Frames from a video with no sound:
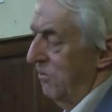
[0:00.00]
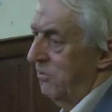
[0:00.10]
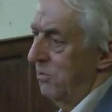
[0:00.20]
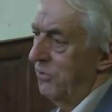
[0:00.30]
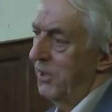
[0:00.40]

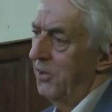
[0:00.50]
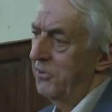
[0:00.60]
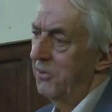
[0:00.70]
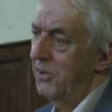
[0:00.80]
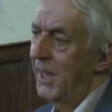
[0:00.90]
and
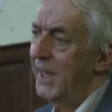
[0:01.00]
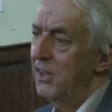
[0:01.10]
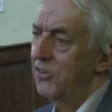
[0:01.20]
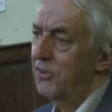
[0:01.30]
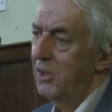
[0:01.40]

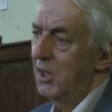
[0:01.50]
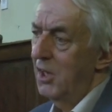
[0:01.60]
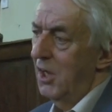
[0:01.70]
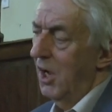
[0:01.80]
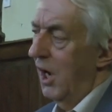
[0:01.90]
2008,
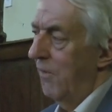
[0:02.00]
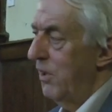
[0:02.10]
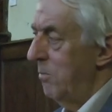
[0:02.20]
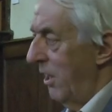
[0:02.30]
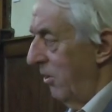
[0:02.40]

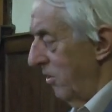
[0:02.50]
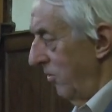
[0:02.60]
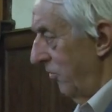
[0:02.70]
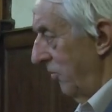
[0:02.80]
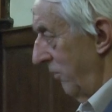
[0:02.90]
the Americans